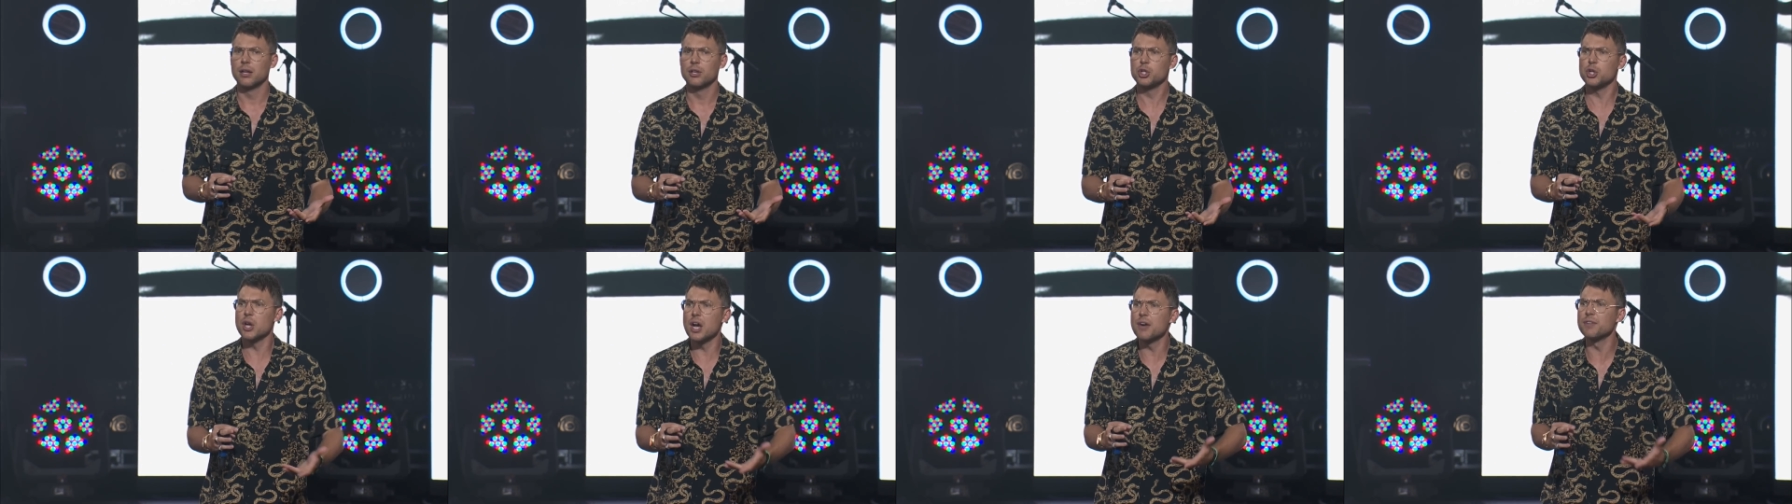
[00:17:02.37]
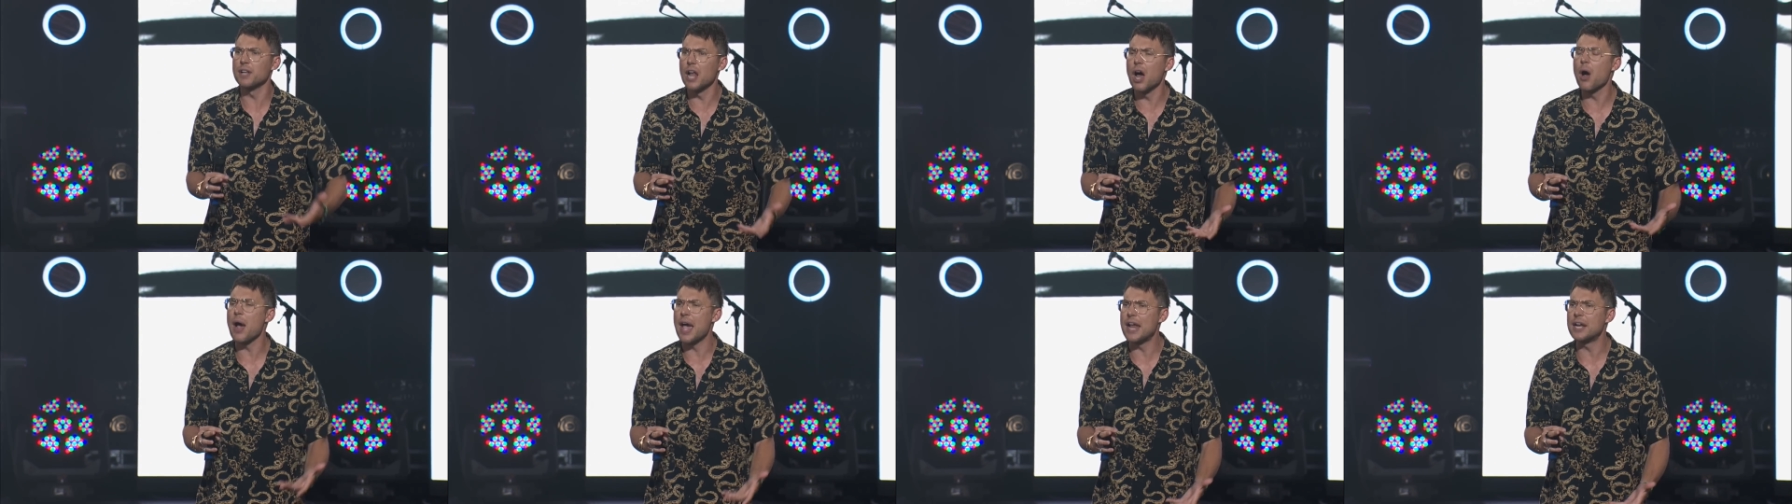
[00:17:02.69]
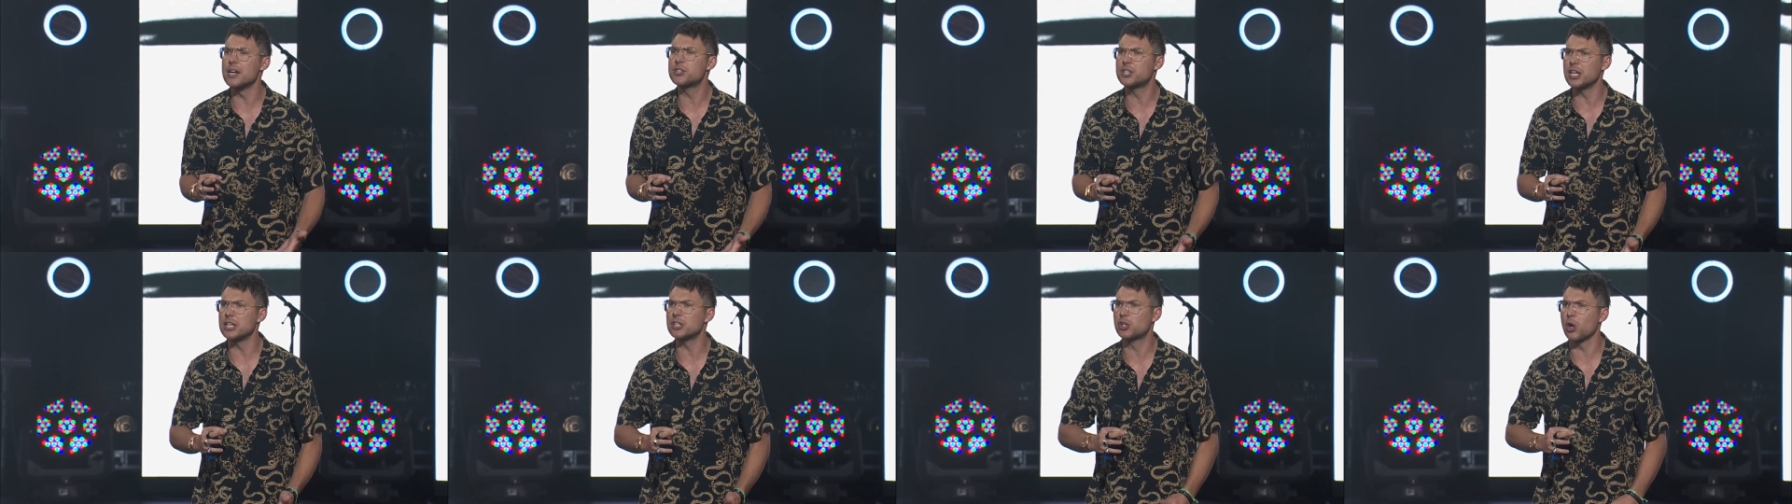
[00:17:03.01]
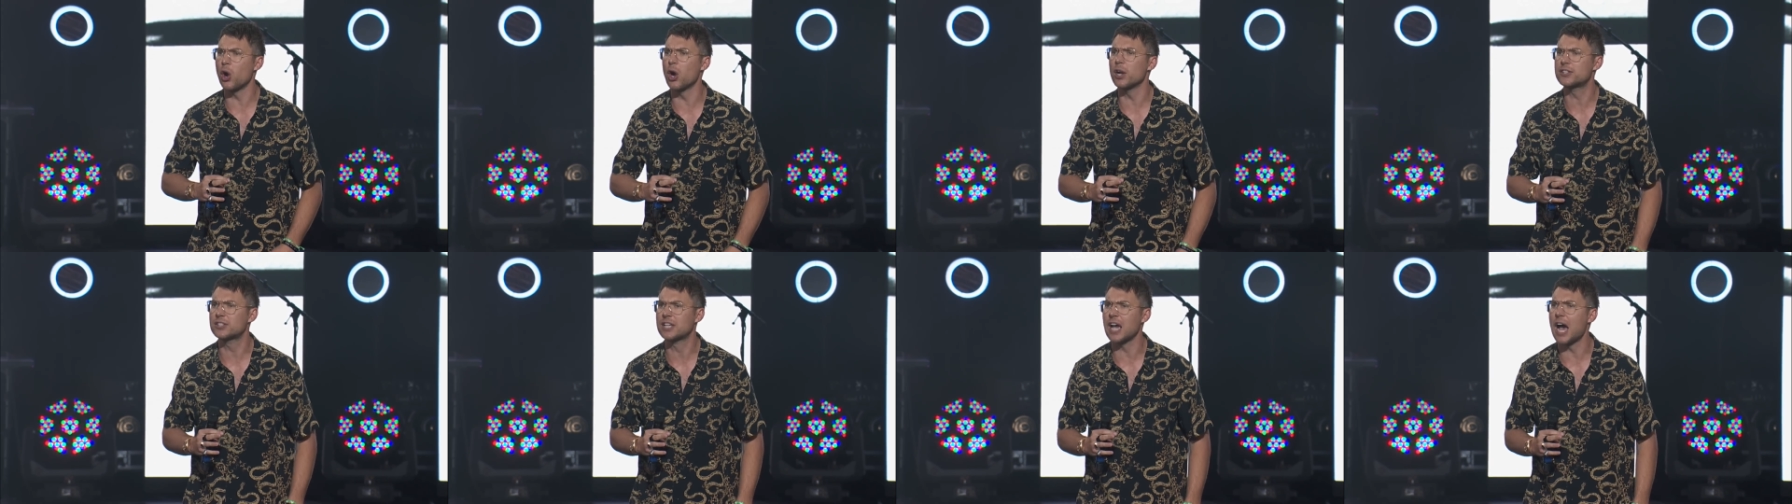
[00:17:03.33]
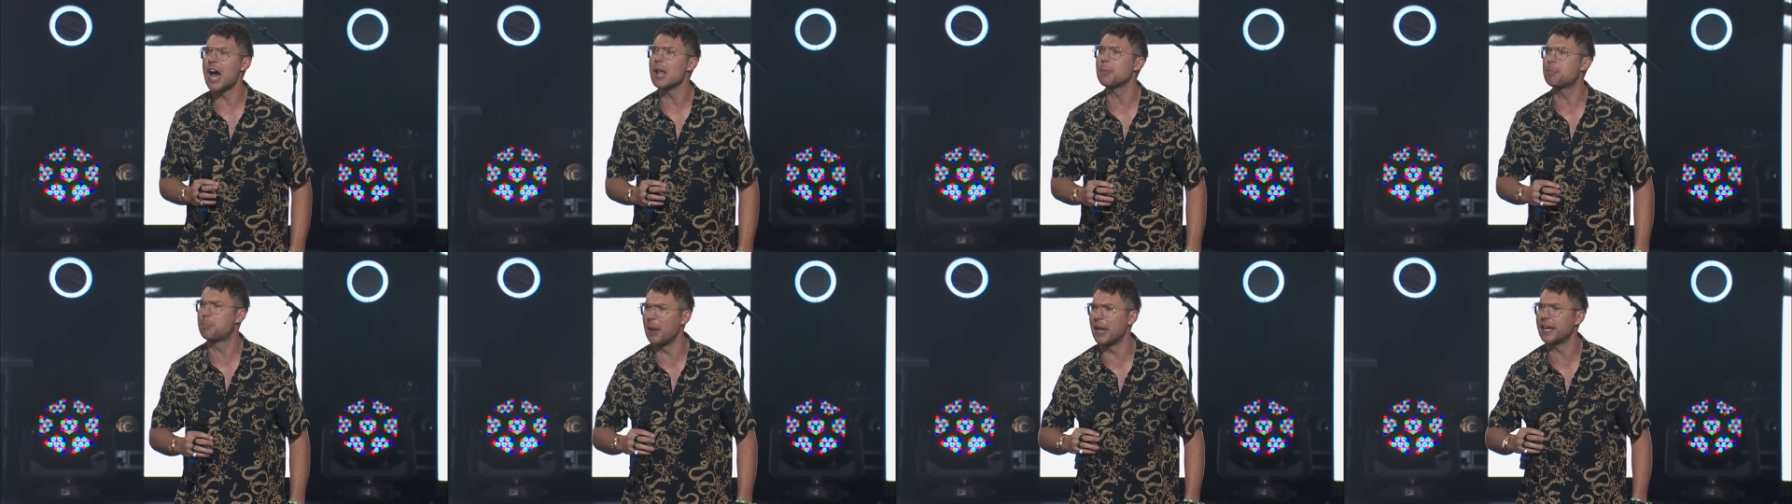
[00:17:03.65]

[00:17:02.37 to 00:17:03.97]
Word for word: you have low energy towards God,